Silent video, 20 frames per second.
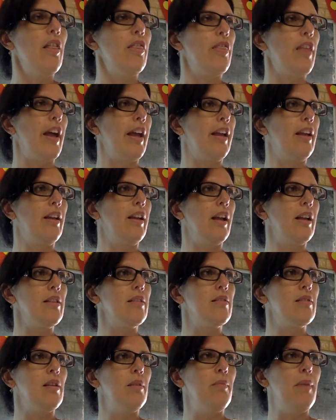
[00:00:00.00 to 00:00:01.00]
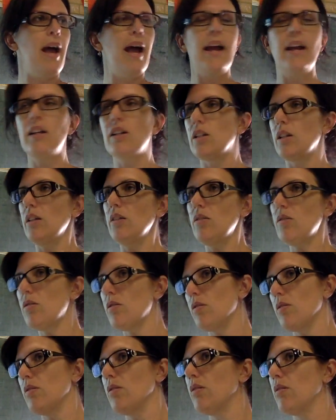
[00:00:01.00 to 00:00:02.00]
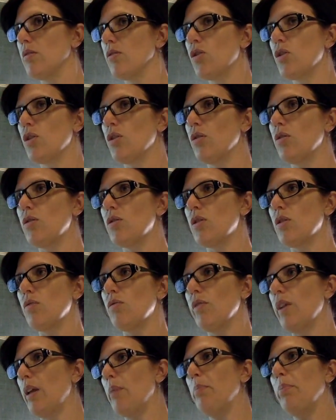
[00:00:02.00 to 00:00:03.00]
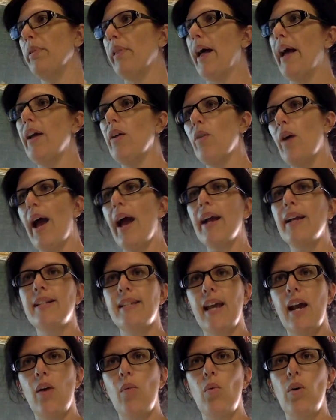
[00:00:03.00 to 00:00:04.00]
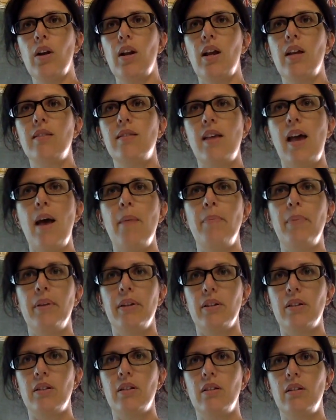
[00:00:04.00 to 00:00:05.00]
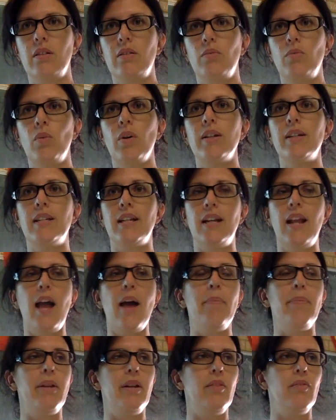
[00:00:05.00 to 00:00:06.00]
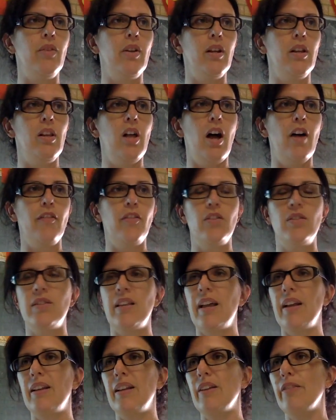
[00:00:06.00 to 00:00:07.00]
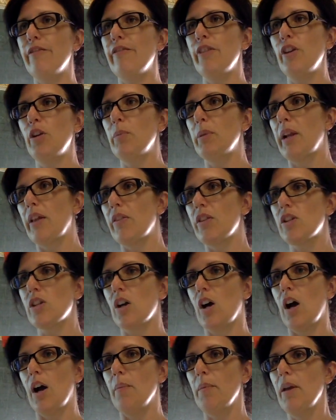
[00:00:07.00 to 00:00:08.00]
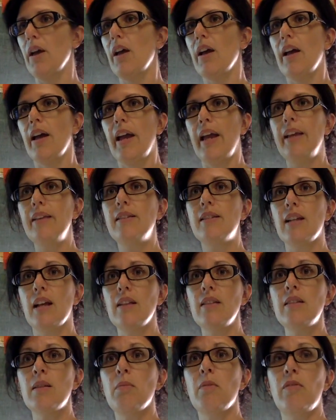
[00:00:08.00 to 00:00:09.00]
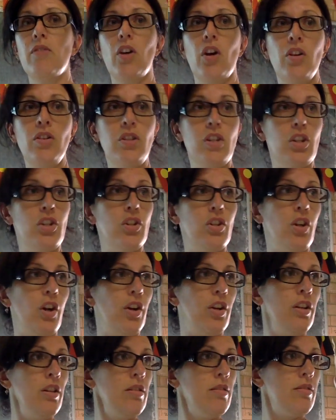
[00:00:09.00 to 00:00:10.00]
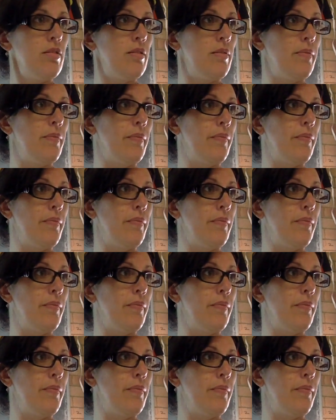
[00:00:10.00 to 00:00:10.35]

they get some actors to, to replay or act out what has happened, what did happen in real life, because they didn't film it at the time. He's done some of those, did you notice?